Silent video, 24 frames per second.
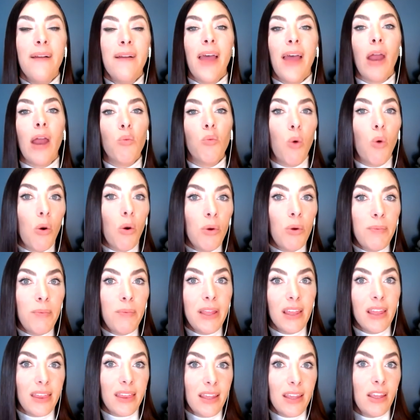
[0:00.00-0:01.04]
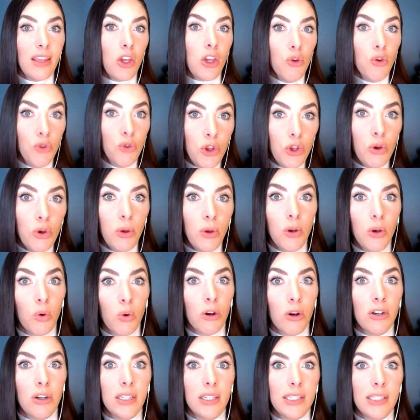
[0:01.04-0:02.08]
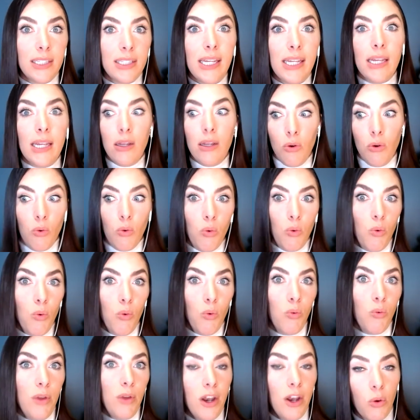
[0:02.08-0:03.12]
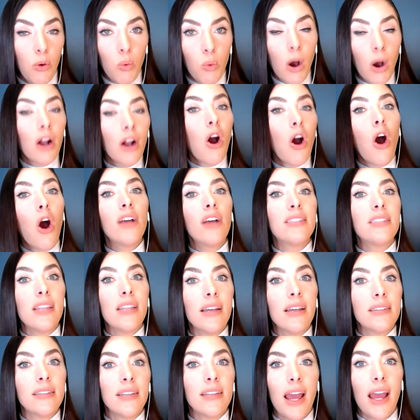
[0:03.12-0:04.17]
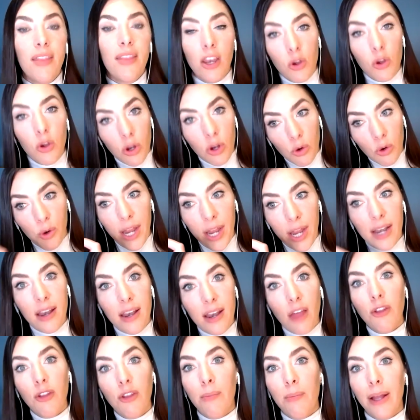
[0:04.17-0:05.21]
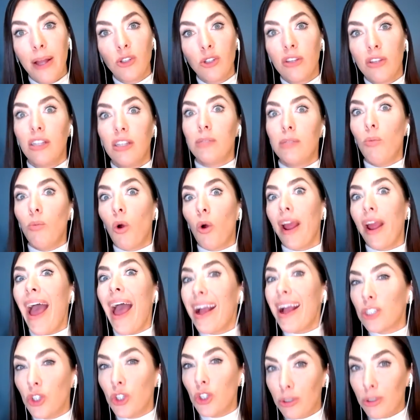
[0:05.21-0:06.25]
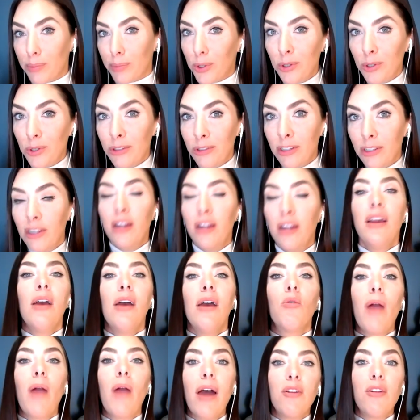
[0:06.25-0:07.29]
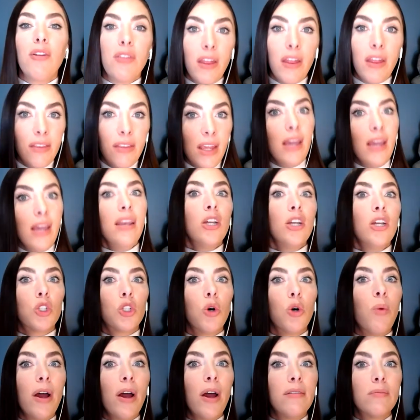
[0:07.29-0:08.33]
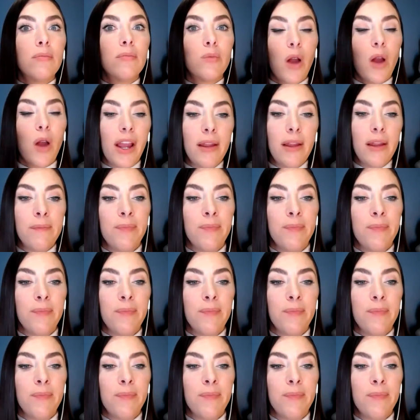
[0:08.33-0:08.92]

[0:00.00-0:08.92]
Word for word: And what would be the thing that you do in order to see, you know, what caused this? And then you could create another metric that's more actionable rather than the initial one, right?